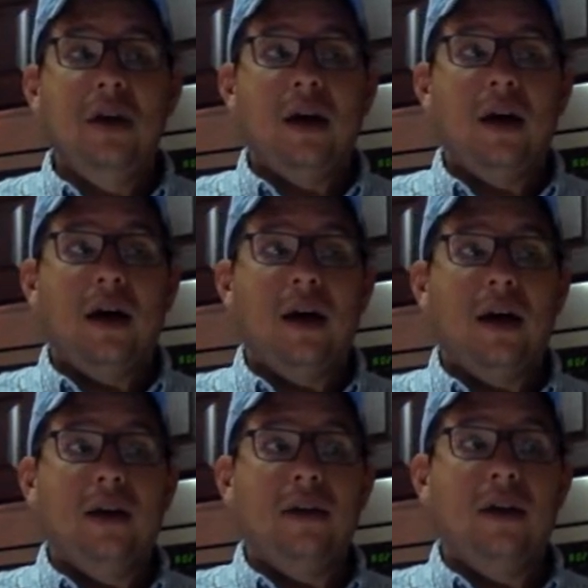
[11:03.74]

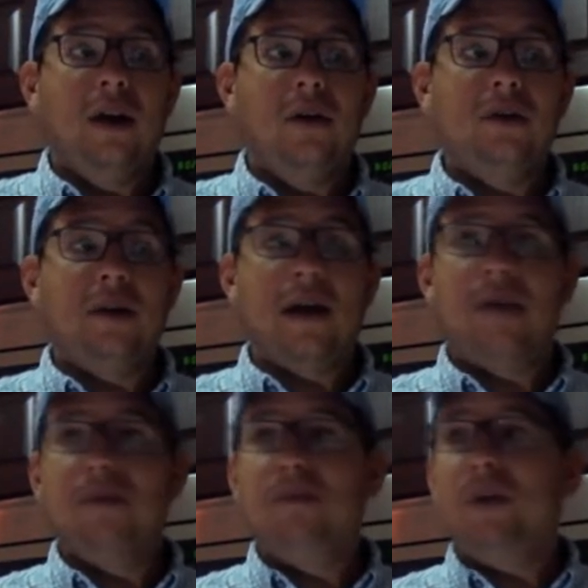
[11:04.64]
I
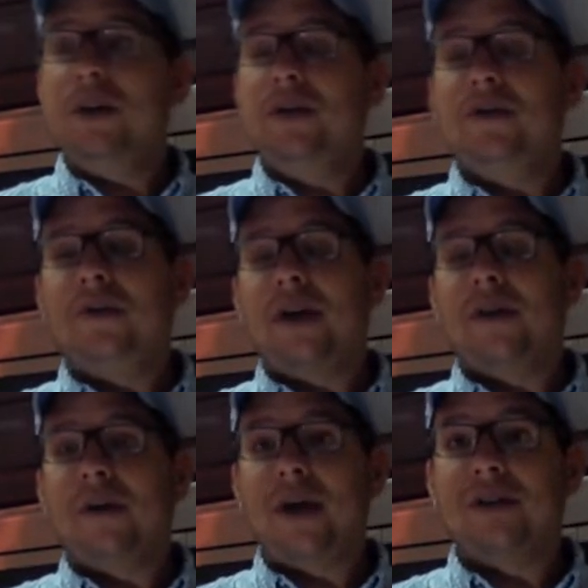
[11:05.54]
will point you in the right
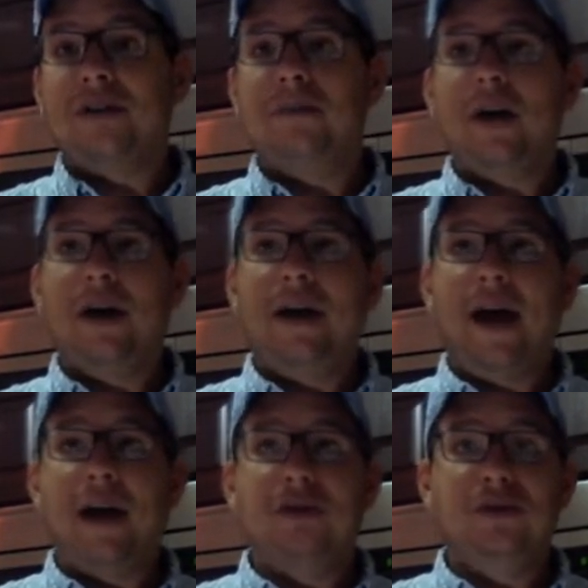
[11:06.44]
direction. I'm not going to
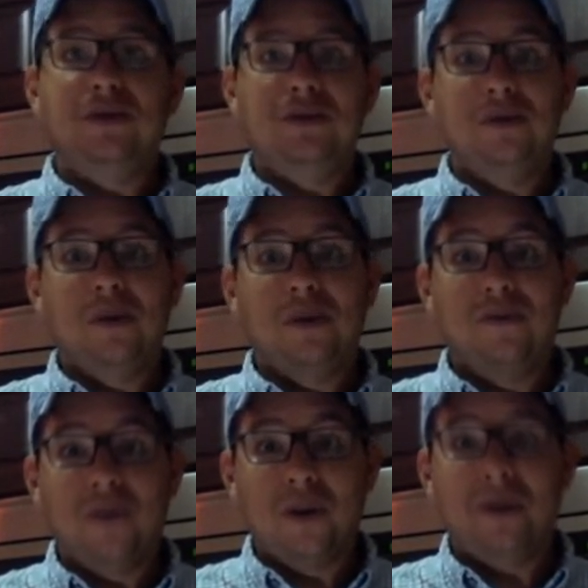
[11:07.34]
actually do the work
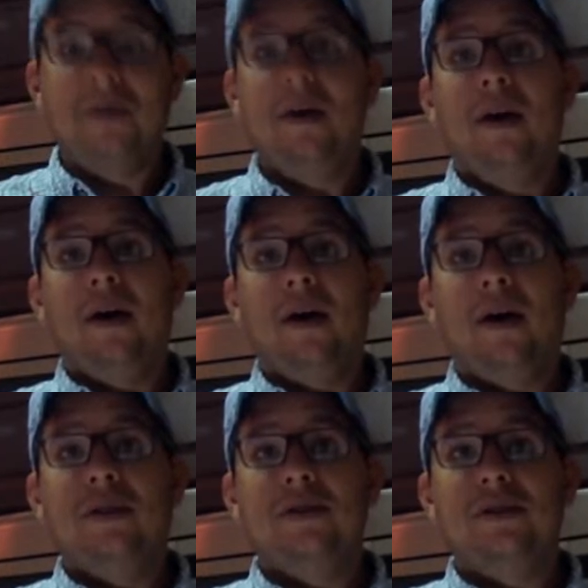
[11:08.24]
for you.
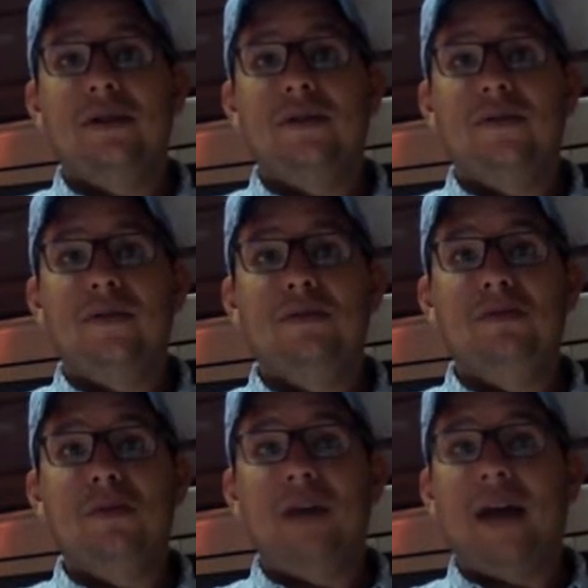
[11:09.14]
There's a difference
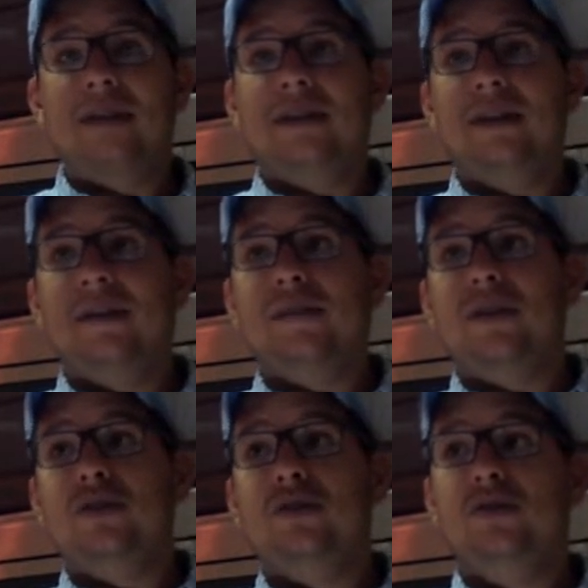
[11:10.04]
between asking if I
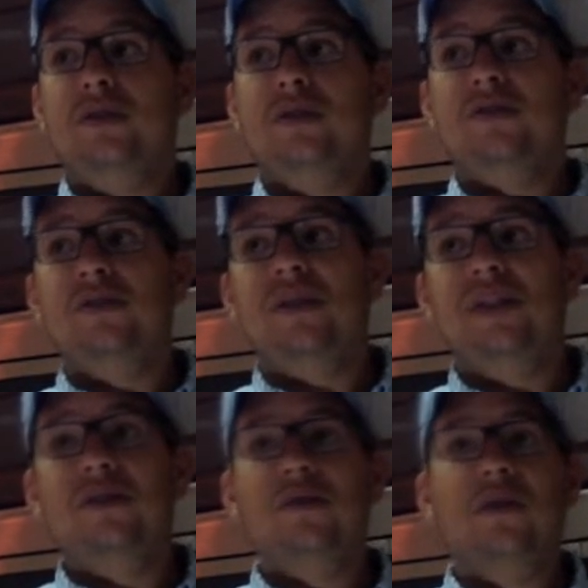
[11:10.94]
should do
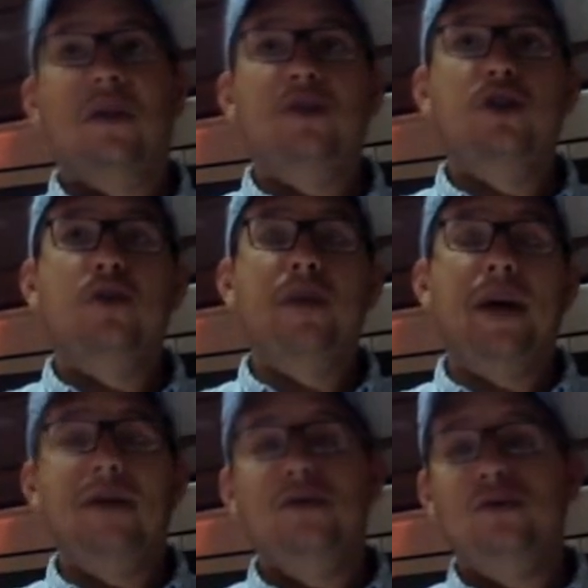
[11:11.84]
this, or show me
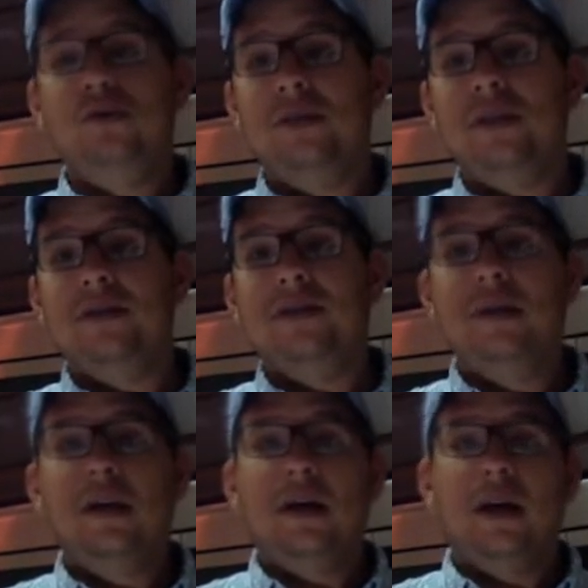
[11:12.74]
how to do this.
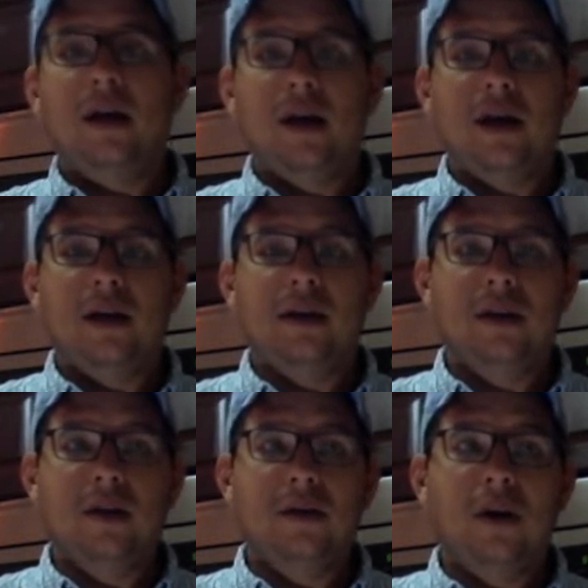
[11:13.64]

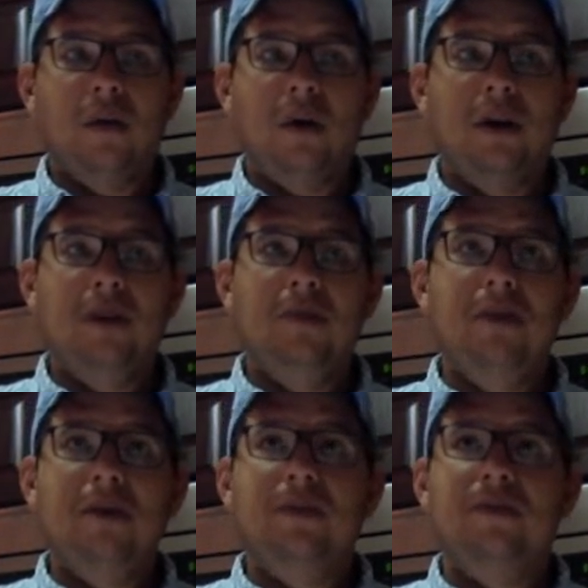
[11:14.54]
I want you to be
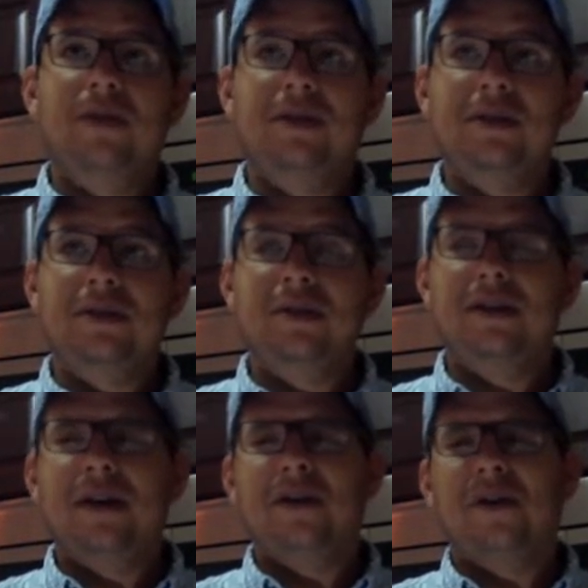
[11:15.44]
able to figure these things
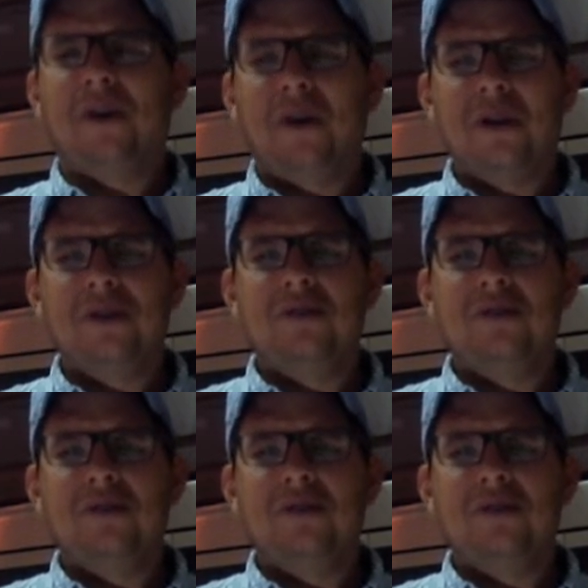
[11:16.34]
out. You're in college.